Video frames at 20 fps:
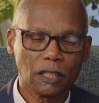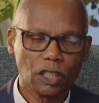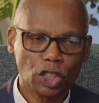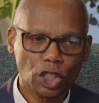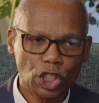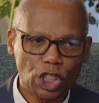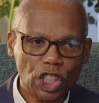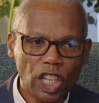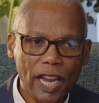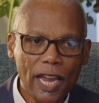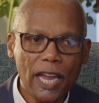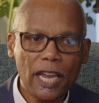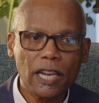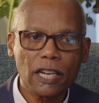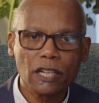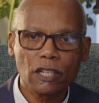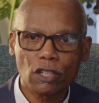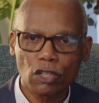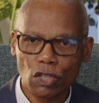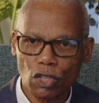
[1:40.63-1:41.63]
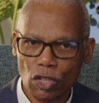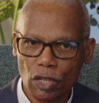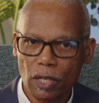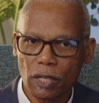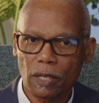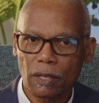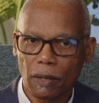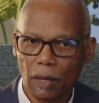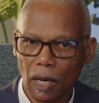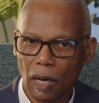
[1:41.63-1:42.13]
change
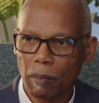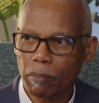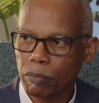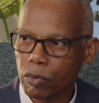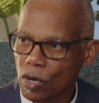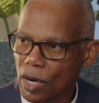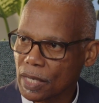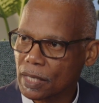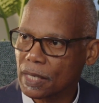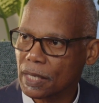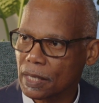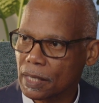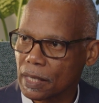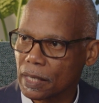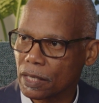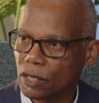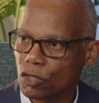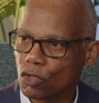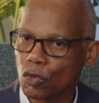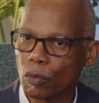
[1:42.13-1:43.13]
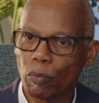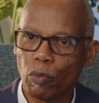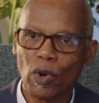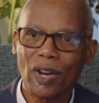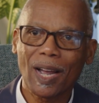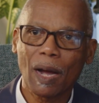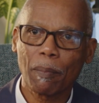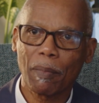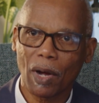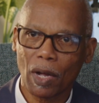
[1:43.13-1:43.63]
our processes, to
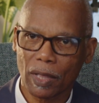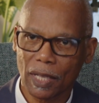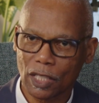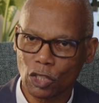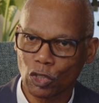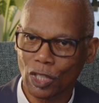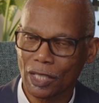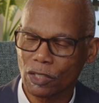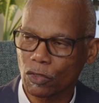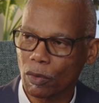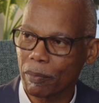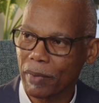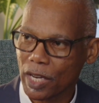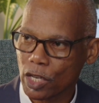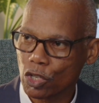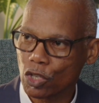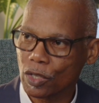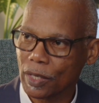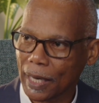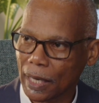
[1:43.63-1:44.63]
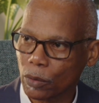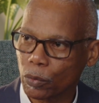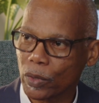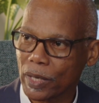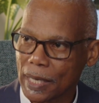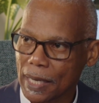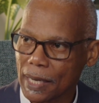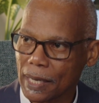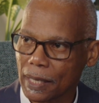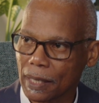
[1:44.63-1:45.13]
bring about the transformation that we
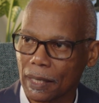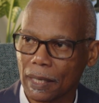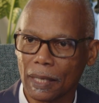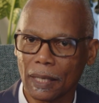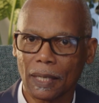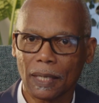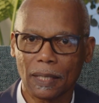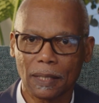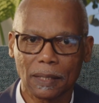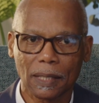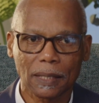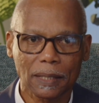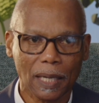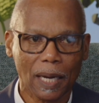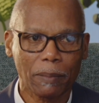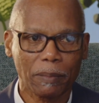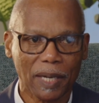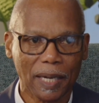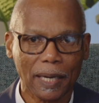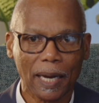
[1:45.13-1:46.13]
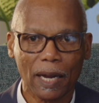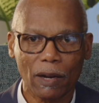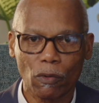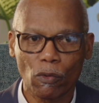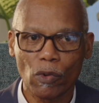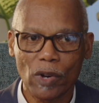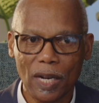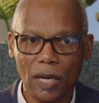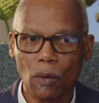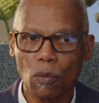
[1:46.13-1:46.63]
need, is the time that I
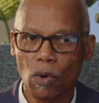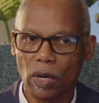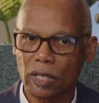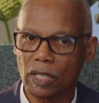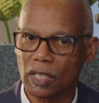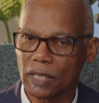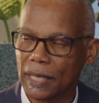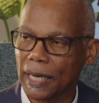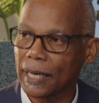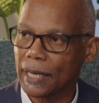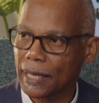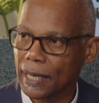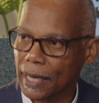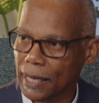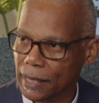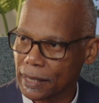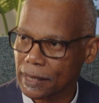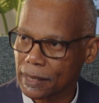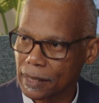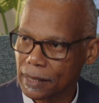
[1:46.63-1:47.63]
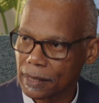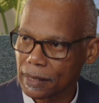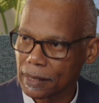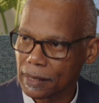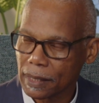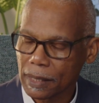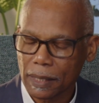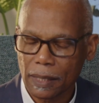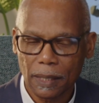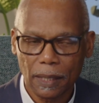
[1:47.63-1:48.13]
really want to dedicate.
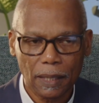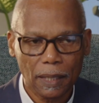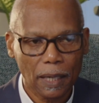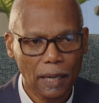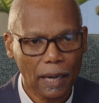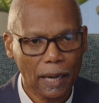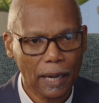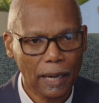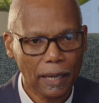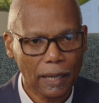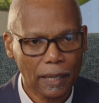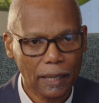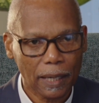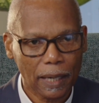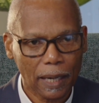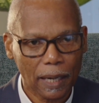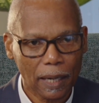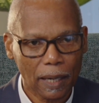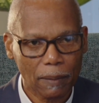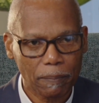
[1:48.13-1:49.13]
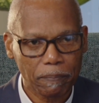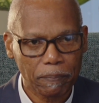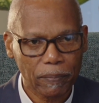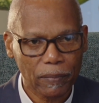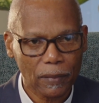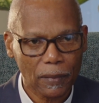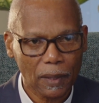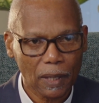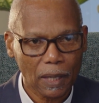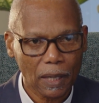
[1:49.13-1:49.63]
And
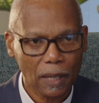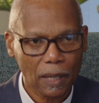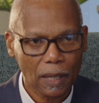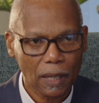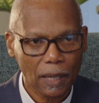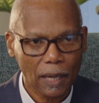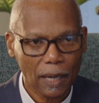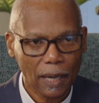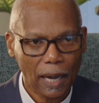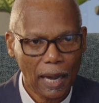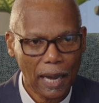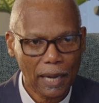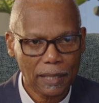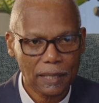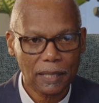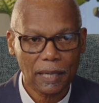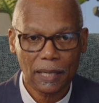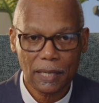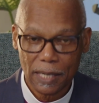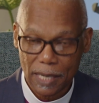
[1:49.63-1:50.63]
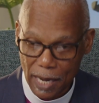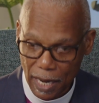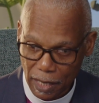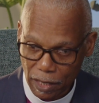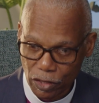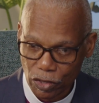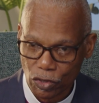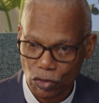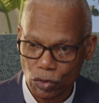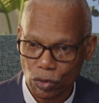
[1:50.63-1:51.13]
I said
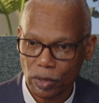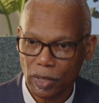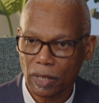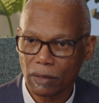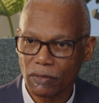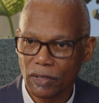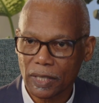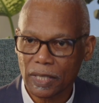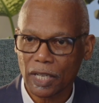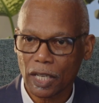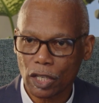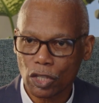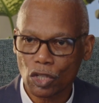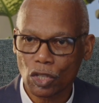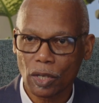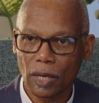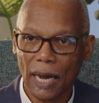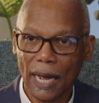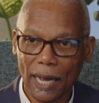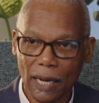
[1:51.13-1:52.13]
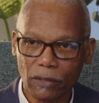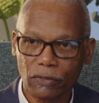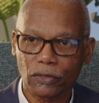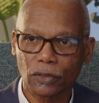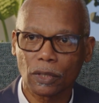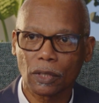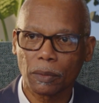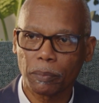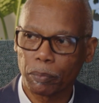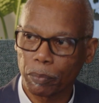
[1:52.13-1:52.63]
yes to the invitation
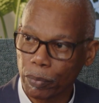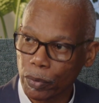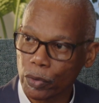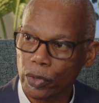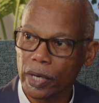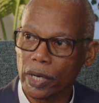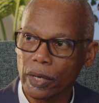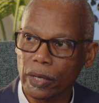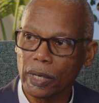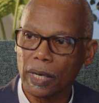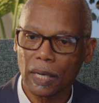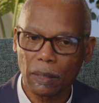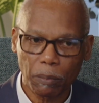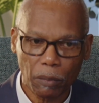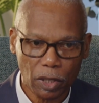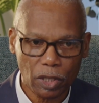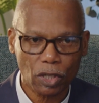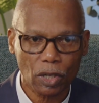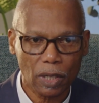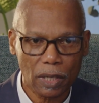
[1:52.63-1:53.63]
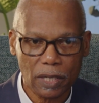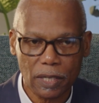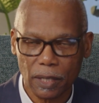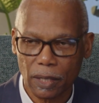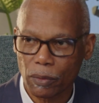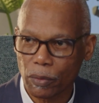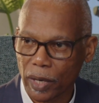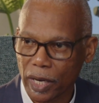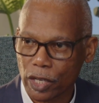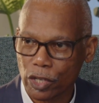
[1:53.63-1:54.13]
after prayer and much
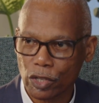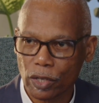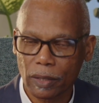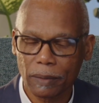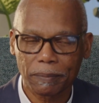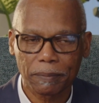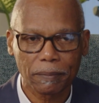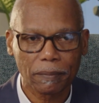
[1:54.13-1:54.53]
consideration,